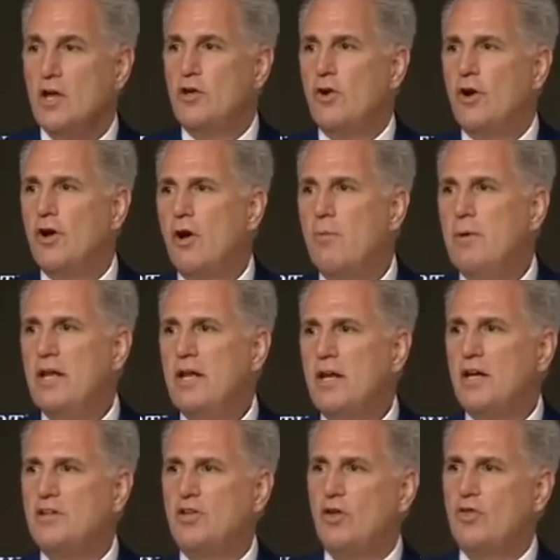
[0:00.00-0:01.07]
During our
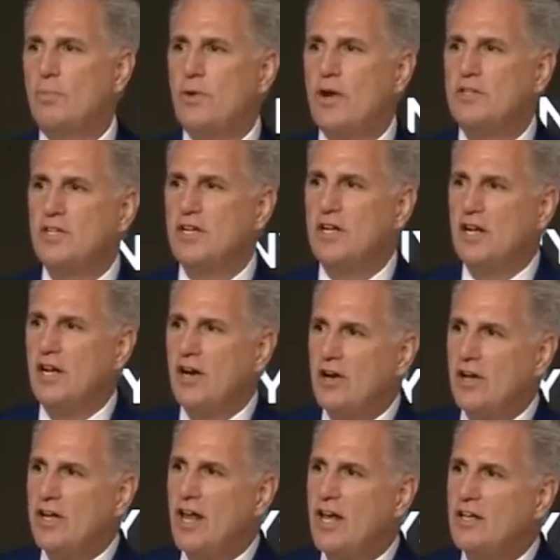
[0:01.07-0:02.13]
meeting, I told the president clearly,